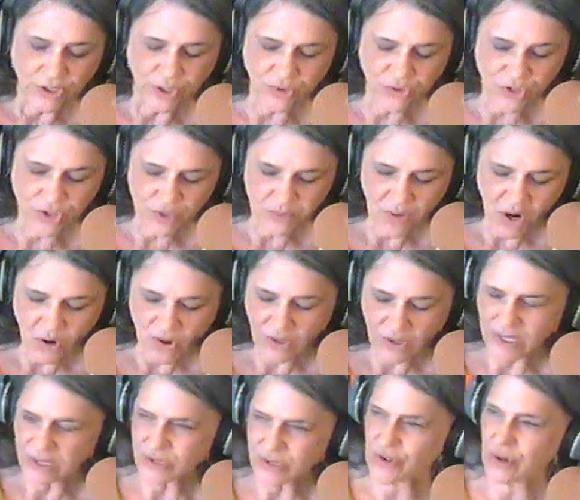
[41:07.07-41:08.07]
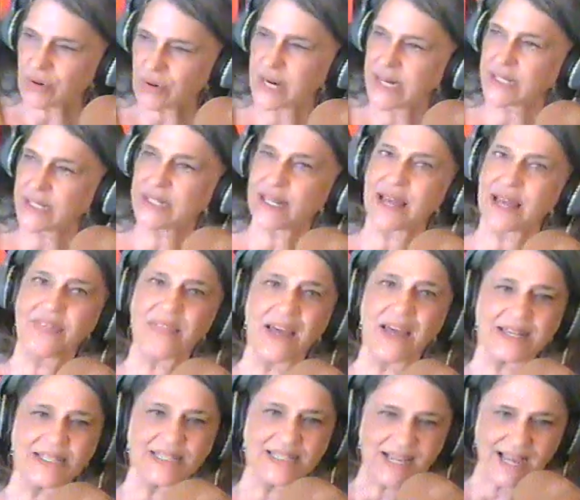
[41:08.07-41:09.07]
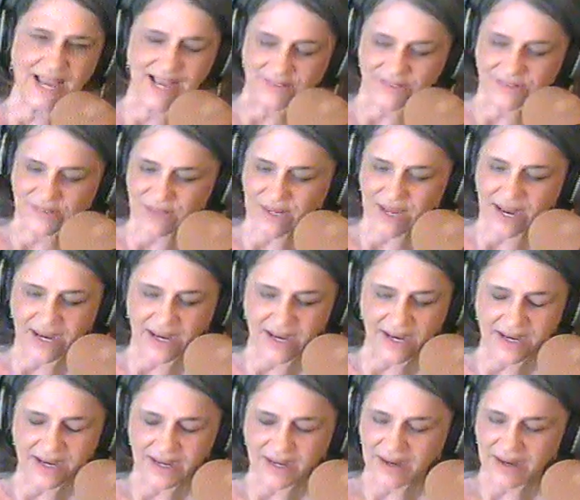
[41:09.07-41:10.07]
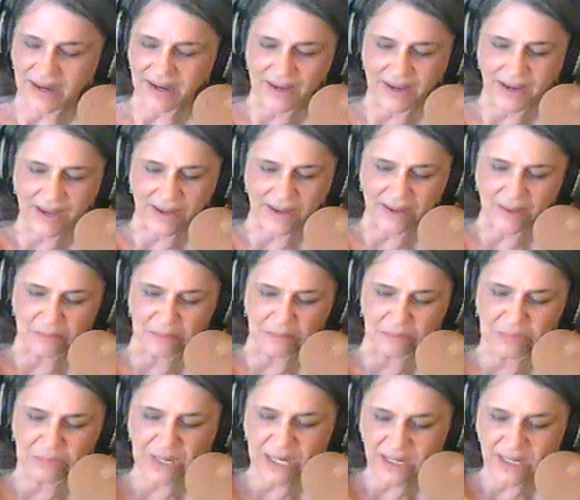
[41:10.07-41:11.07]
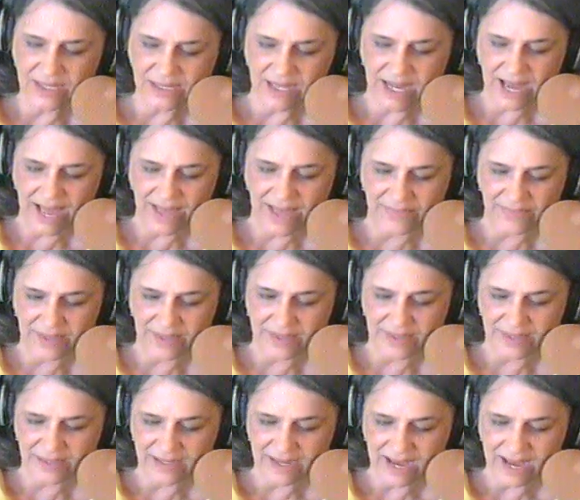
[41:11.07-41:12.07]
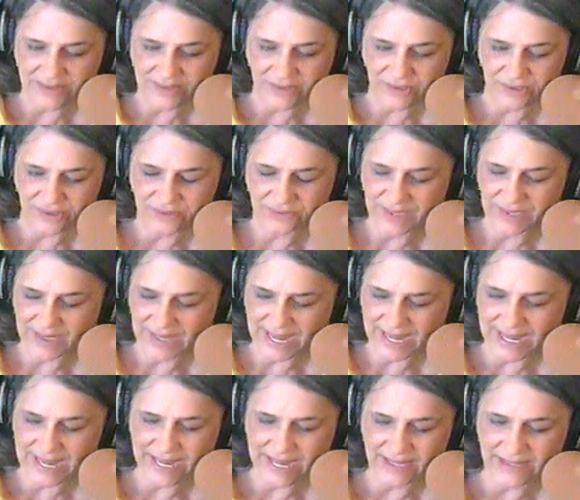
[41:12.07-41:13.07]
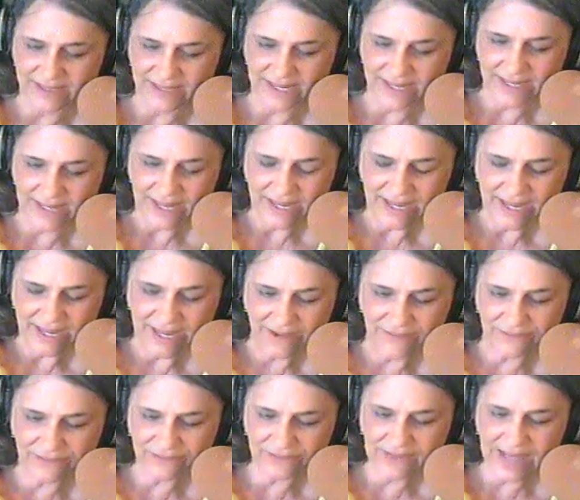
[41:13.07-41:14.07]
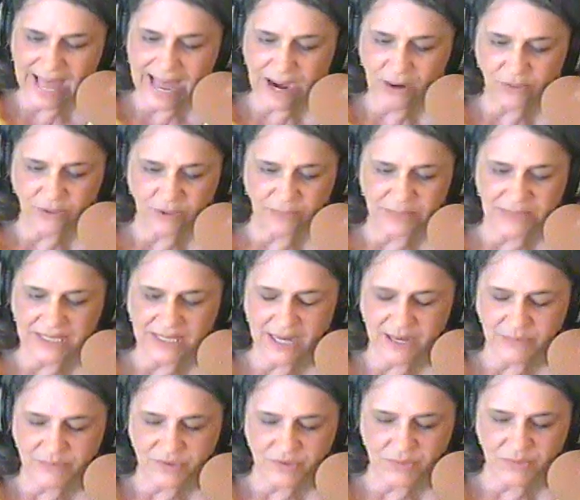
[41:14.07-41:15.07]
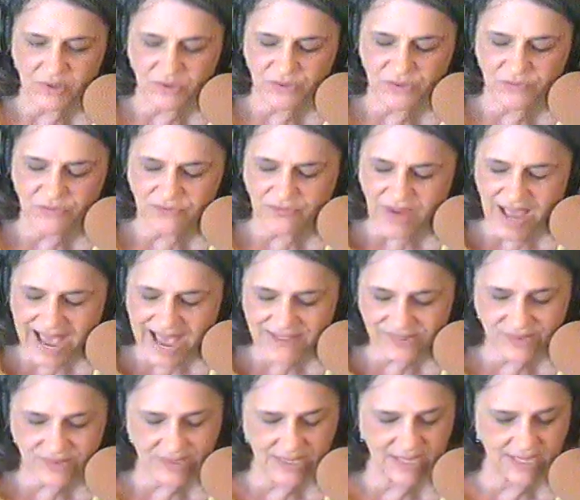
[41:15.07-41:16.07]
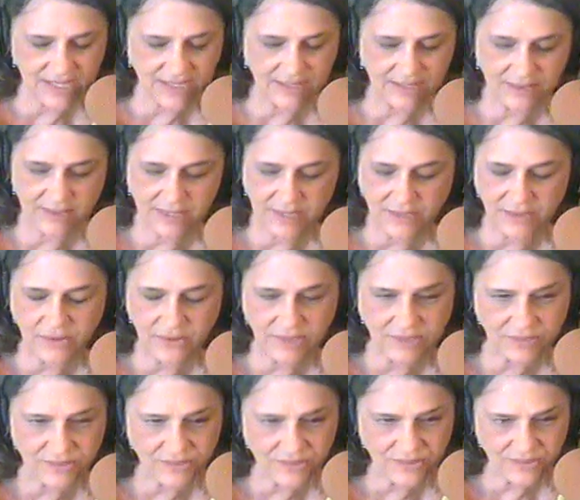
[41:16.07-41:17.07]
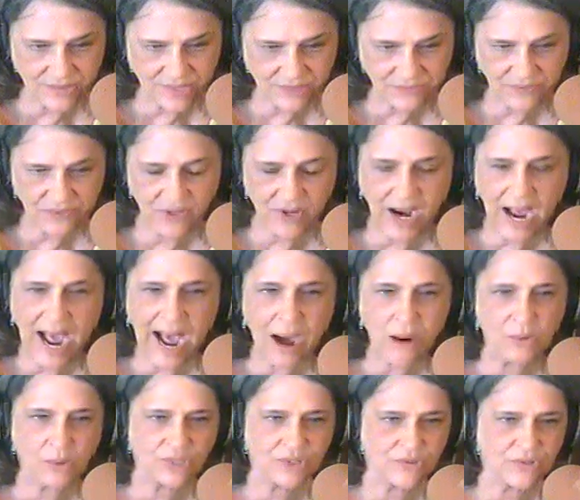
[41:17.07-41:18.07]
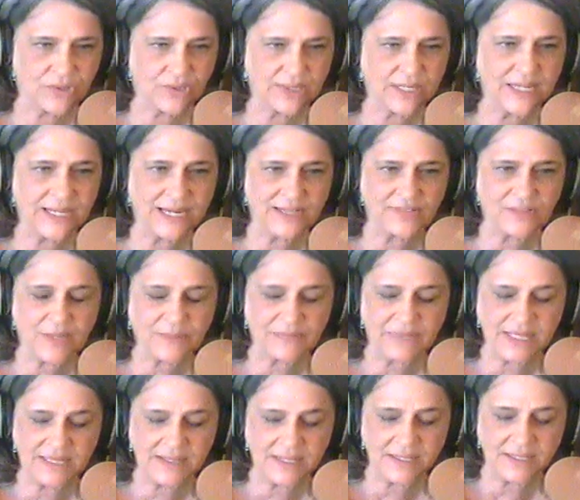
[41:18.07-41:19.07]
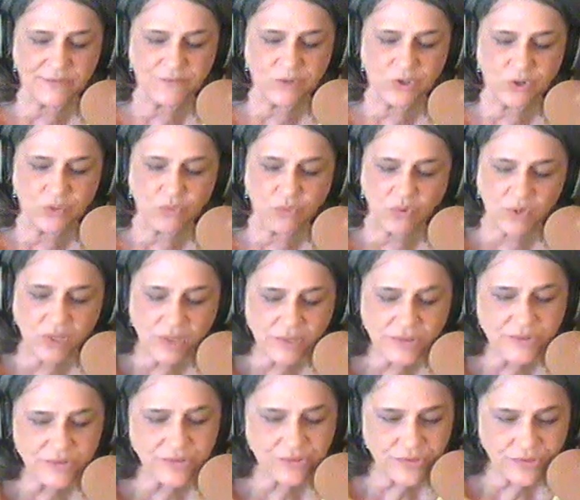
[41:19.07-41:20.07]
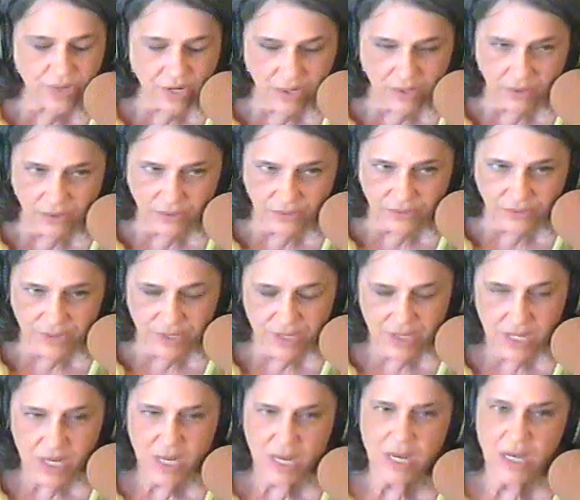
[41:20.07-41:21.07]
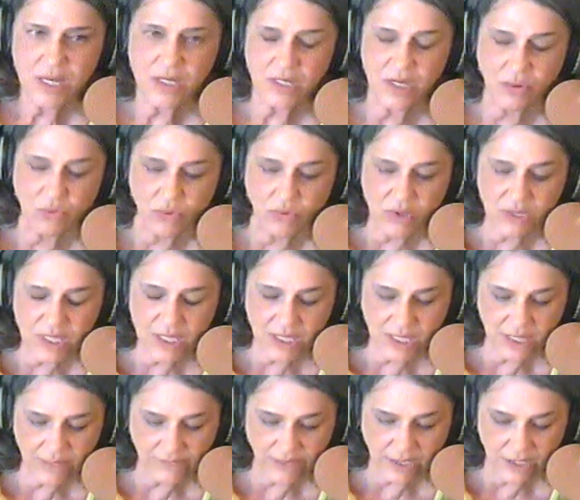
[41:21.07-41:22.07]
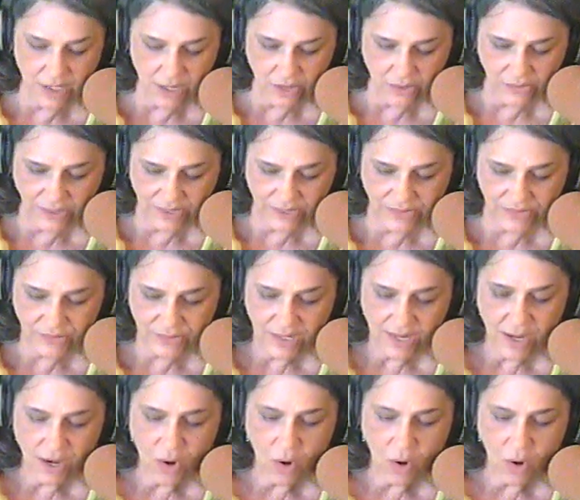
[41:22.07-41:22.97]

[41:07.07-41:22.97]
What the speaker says: You smoke a joint, and then yes, a bug on your hand, a flower becomes the most fascinating thing. You can sit for hours looking at something that if you weren't stoned, you wouldn't even notice.